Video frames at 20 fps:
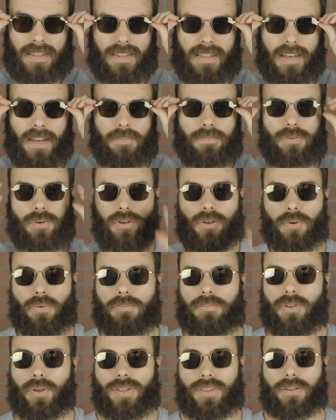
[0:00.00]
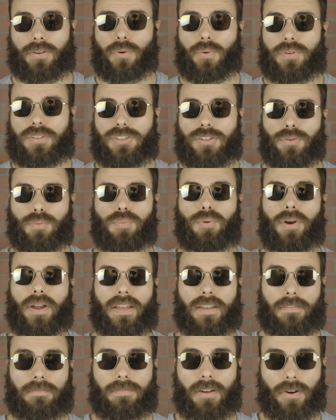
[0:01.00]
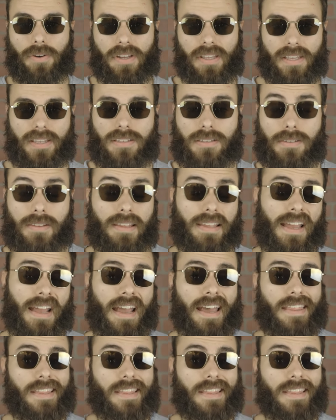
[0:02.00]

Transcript: They definitely don't feel like they're going to break very easily.